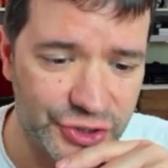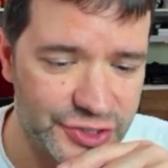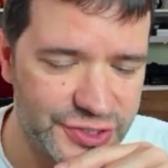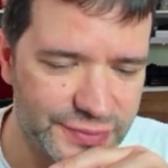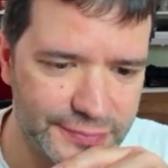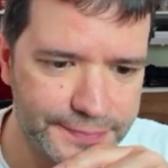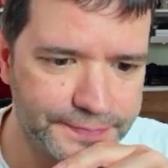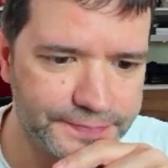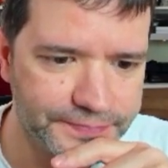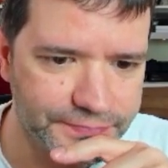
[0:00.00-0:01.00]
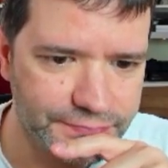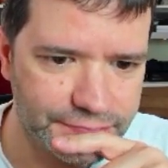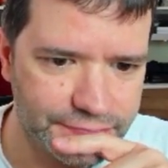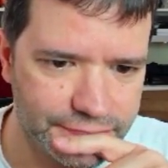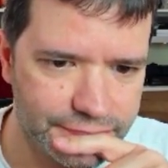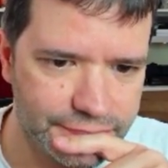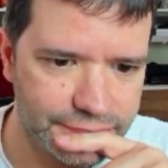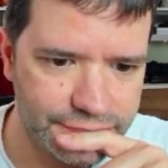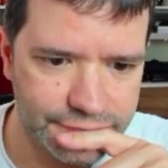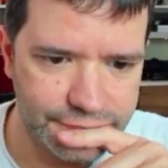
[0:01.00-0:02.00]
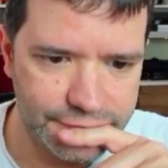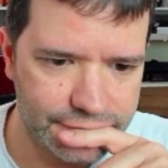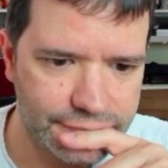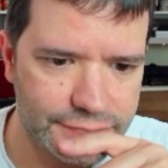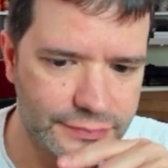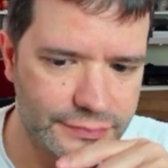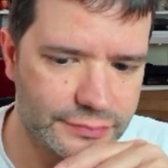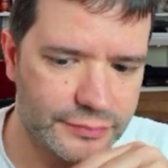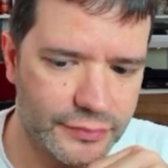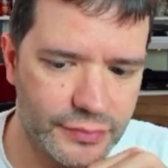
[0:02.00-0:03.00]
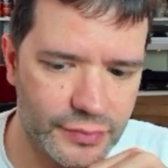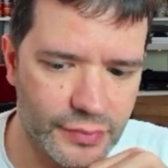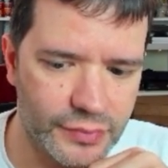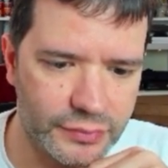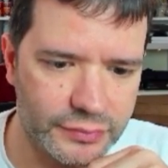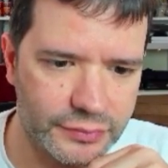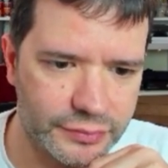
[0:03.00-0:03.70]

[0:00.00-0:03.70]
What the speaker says: everything from artillery to infantry weapons, and the breadth of small